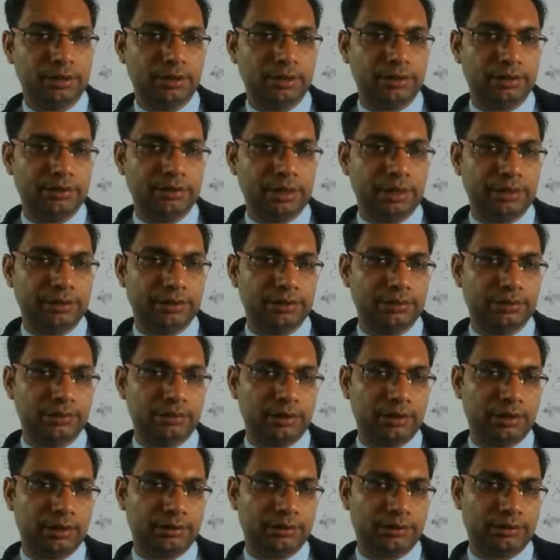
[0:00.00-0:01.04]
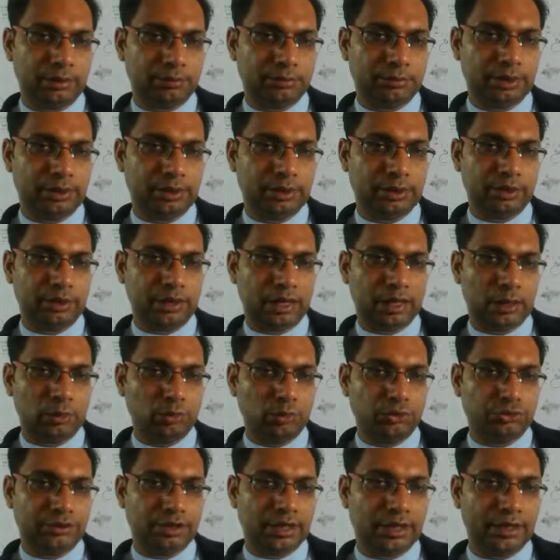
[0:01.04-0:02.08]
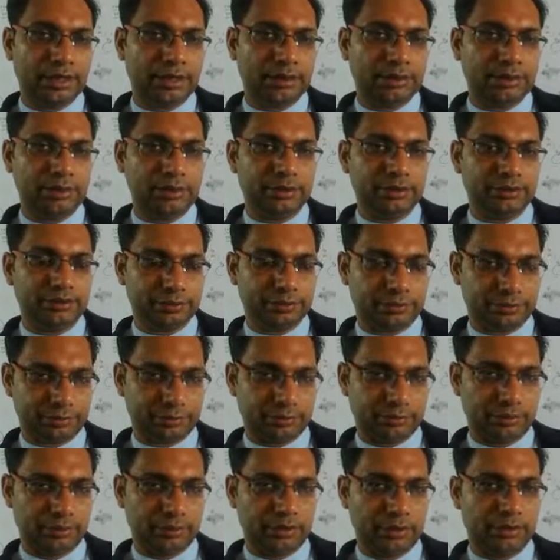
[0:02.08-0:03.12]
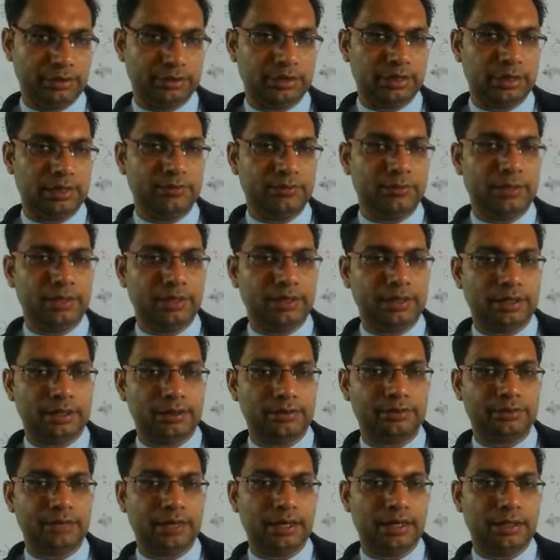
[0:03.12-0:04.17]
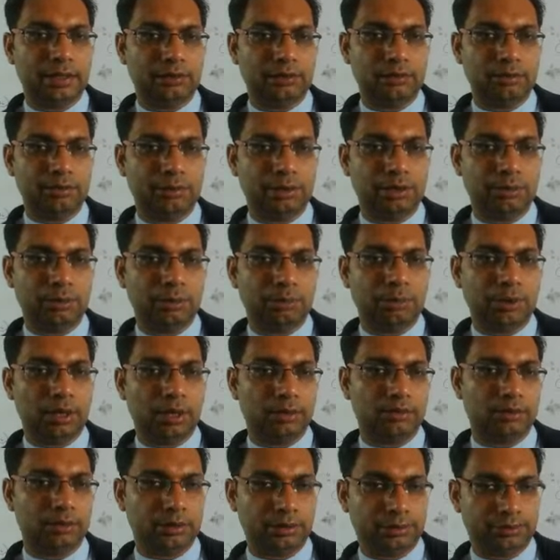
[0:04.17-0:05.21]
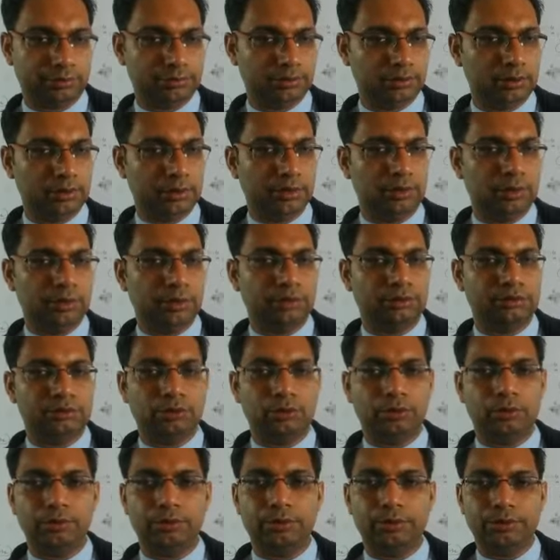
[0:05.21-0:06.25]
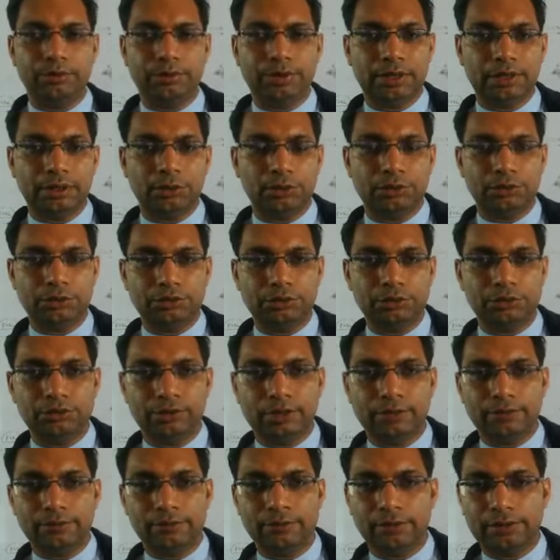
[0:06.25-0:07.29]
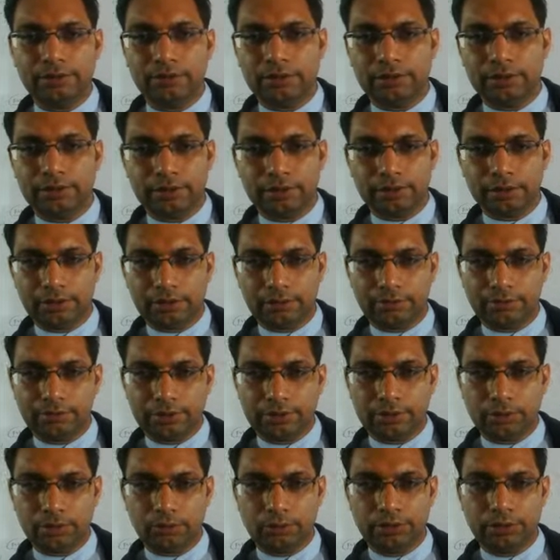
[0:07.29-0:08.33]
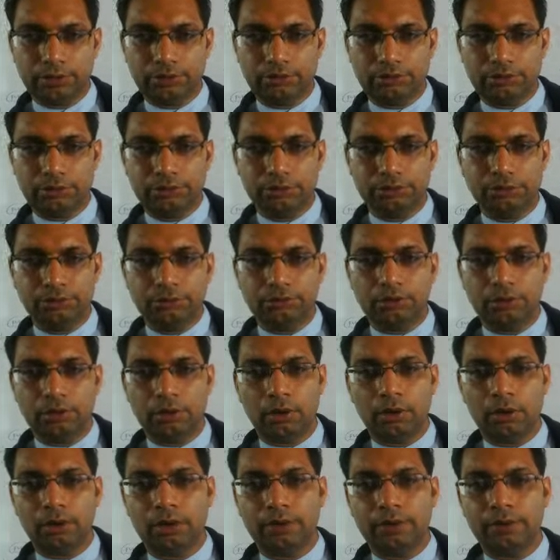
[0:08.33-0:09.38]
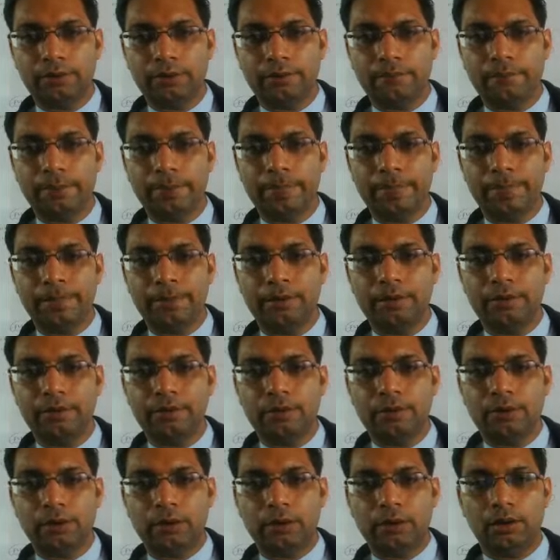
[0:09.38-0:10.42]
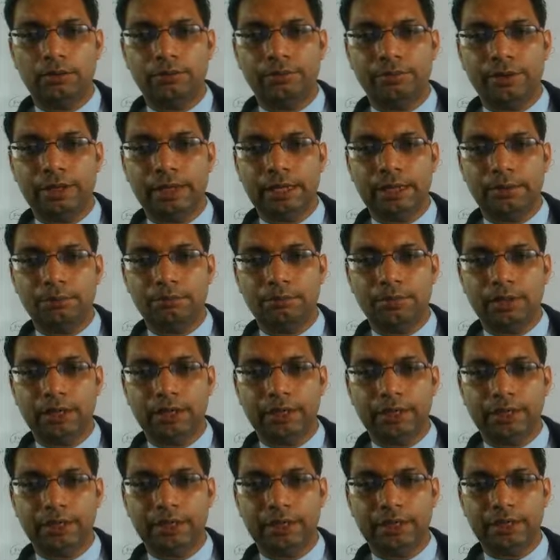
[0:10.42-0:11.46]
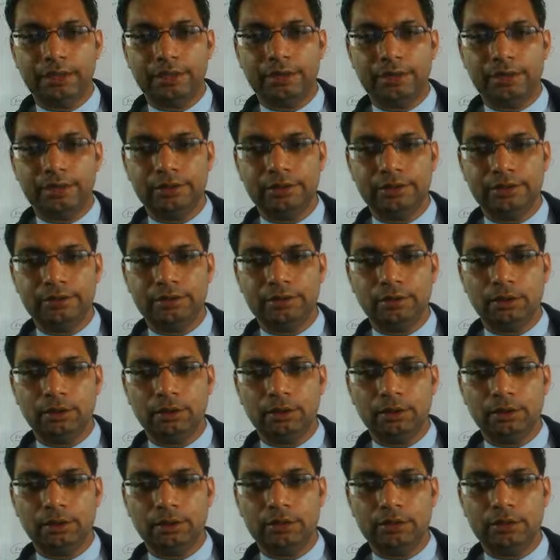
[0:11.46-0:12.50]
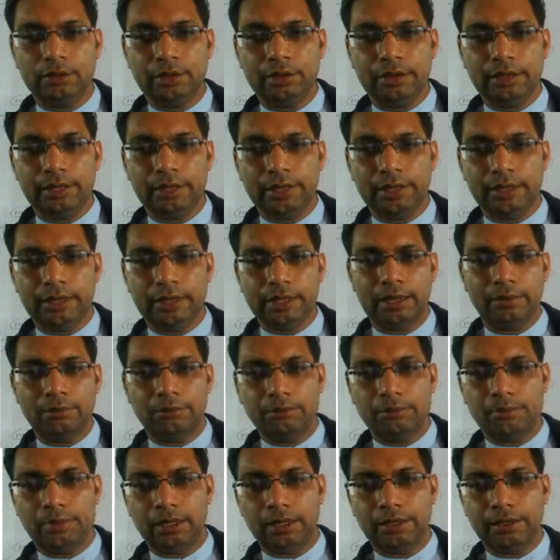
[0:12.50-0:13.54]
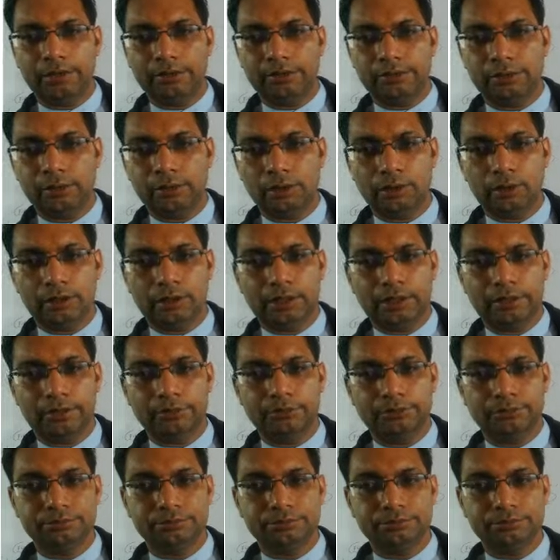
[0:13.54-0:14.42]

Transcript: there is something outside this, then if I take inside, it will become a power. So we are going to use everything here. We are going to use log of m by n is log m minus log n.